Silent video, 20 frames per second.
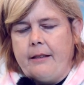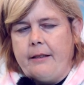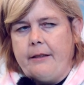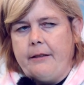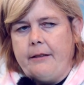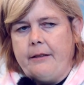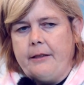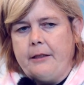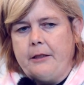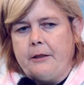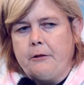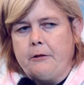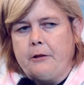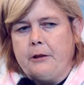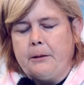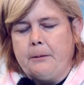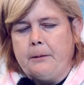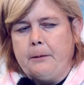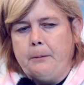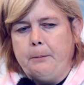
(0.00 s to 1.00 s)

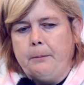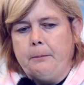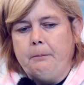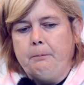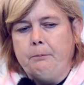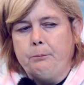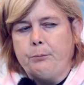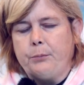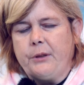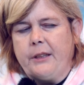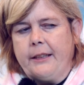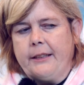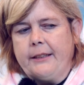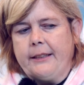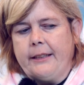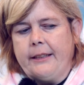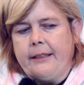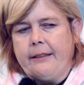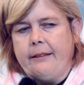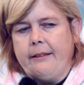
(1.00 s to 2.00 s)
Adoro
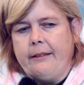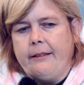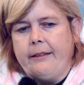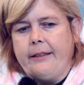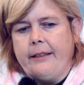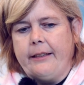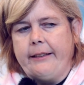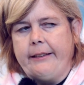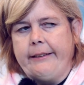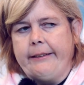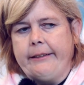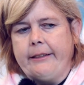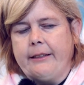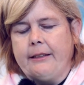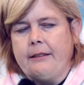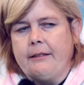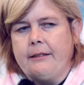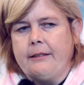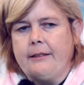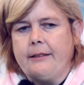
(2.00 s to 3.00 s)
project that they
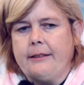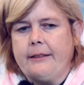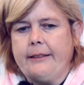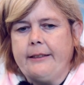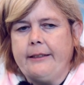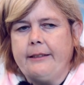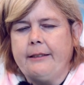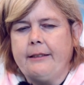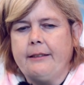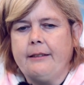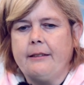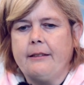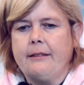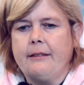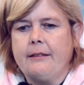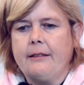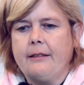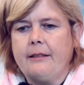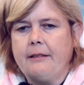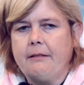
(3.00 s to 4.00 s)
did
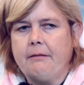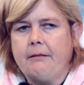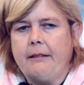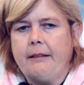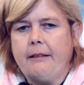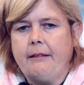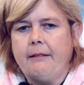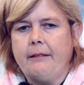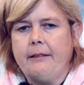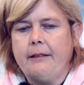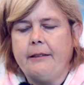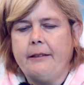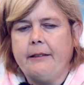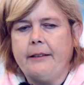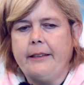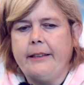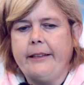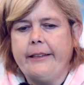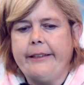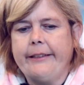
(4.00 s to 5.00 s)
a while
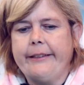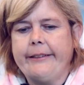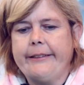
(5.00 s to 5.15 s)
ago,